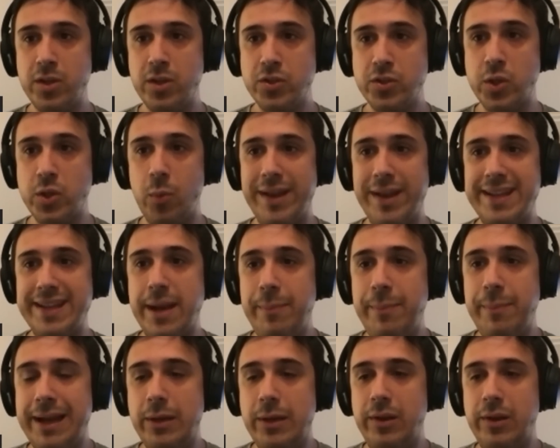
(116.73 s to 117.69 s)
So what that
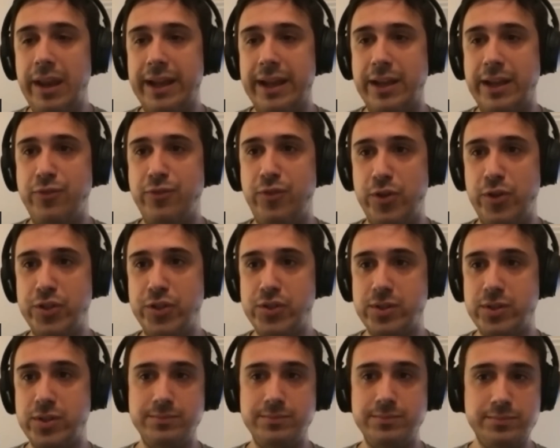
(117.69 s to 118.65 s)
might look like at
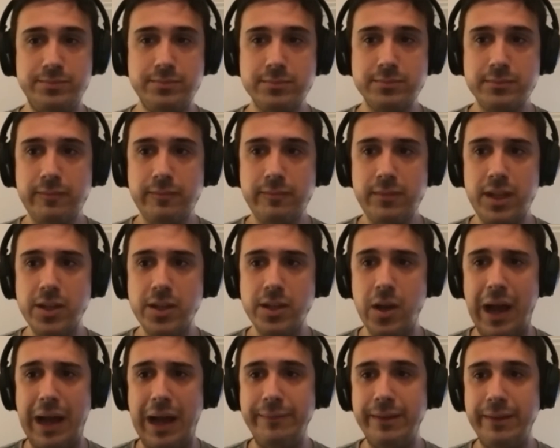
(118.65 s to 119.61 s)
first,
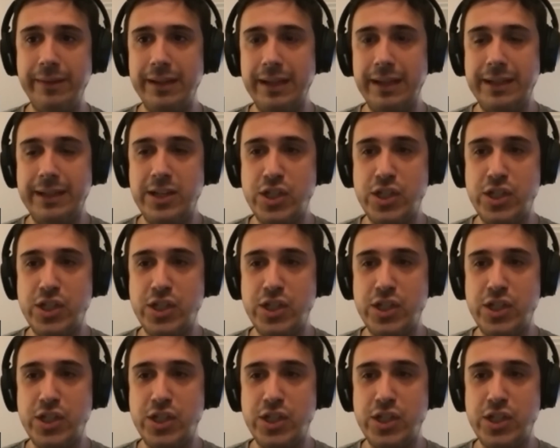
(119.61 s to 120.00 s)
in